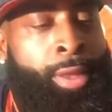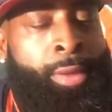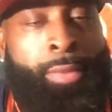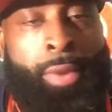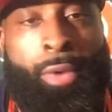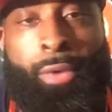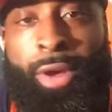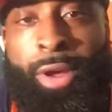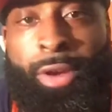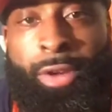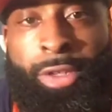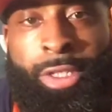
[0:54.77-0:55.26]

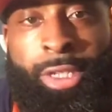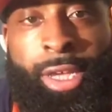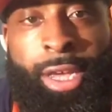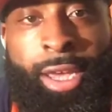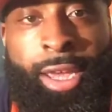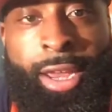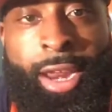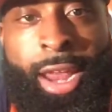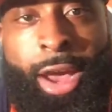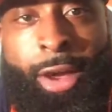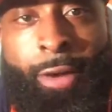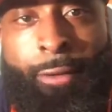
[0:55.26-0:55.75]
But we're going to
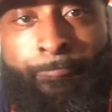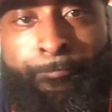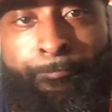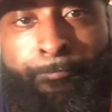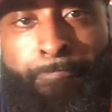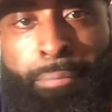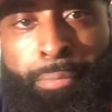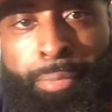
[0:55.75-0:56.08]
check it out.